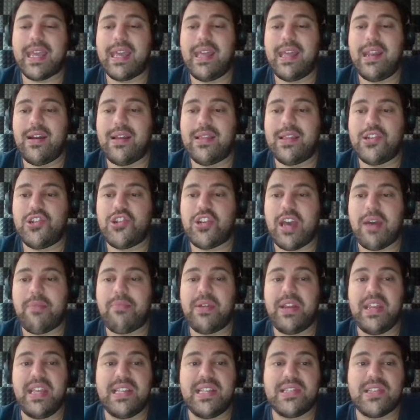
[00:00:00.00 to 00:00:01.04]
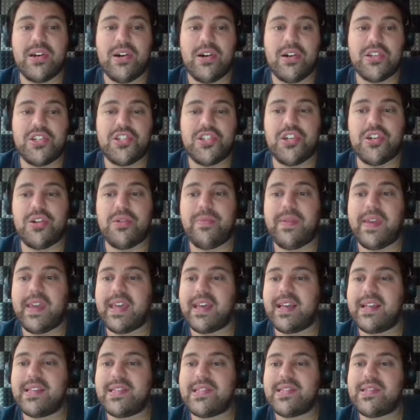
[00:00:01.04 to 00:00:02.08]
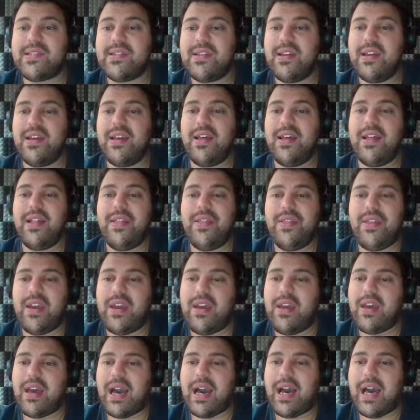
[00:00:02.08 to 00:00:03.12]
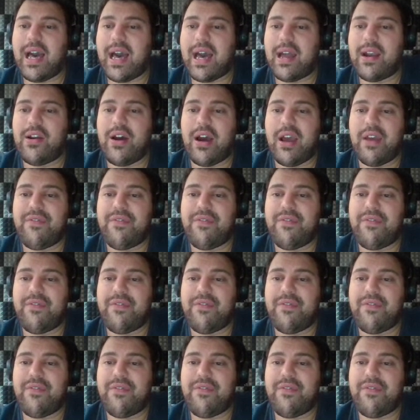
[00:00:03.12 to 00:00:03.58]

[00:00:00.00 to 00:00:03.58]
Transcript: in on the Japanese culture because I don't know.